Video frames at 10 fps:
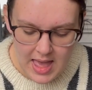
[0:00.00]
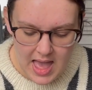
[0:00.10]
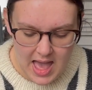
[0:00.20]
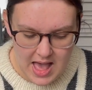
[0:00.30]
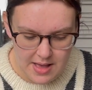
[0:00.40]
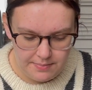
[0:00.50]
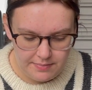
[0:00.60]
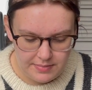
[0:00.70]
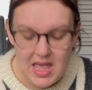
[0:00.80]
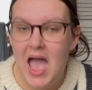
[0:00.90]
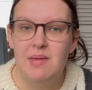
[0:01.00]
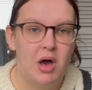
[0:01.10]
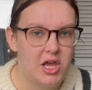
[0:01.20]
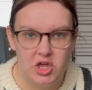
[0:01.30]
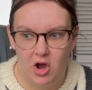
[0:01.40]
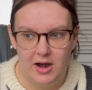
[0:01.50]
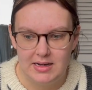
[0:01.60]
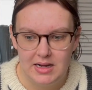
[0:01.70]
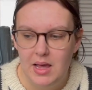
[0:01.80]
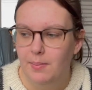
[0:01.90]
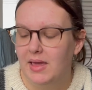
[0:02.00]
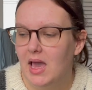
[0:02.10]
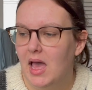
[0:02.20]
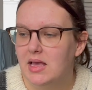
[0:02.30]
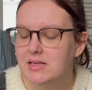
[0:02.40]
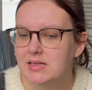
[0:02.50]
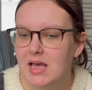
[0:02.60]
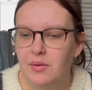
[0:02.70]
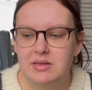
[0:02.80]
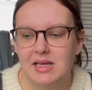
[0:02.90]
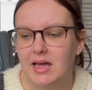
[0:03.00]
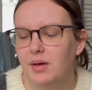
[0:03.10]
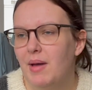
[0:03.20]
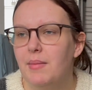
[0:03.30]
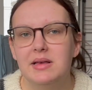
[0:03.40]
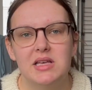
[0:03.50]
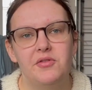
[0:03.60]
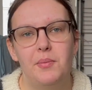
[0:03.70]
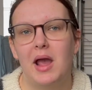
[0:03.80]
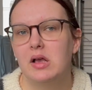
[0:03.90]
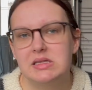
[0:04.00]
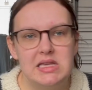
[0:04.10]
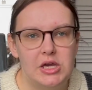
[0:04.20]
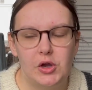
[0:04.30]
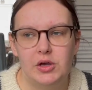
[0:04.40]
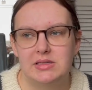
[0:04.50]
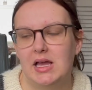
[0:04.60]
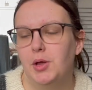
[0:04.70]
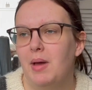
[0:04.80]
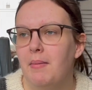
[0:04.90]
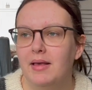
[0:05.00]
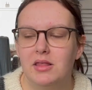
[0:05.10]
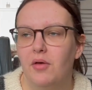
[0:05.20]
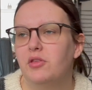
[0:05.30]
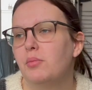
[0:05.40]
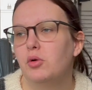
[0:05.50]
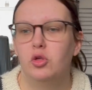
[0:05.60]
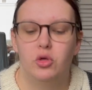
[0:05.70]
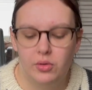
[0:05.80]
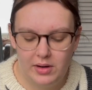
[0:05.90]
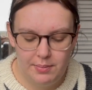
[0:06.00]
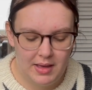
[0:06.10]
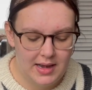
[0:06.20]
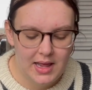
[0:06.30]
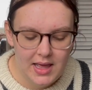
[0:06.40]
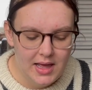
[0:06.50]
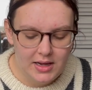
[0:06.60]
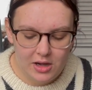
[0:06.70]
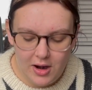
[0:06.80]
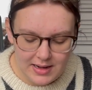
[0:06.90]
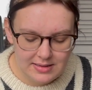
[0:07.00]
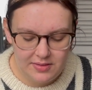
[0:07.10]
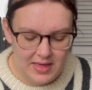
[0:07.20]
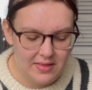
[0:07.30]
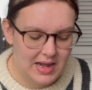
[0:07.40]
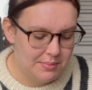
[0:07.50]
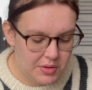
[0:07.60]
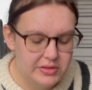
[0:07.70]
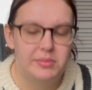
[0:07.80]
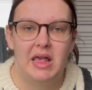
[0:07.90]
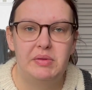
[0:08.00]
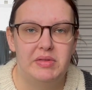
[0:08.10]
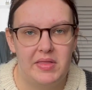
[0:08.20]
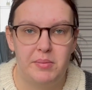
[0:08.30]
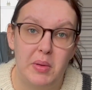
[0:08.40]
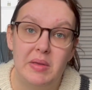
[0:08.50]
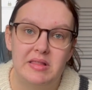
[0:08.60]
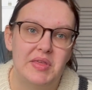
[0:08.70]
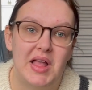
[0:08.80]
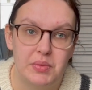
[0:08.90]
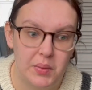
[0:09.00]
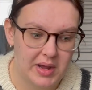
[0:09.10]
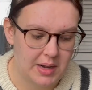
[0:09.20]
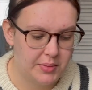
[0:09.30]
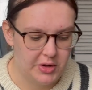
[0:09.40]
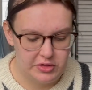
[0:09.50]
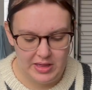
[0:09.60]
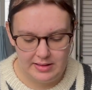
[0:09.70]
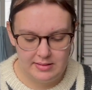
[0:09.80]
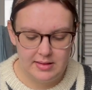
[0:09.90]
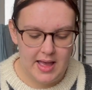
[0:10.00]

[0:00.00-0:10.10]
I bought yarn because I was like, I could buy myself a pair of sneakers, I could buy myself some more jewelry, but yarn is the thing that I'm most obsessed with at the moment, so that's what we're going to purchase.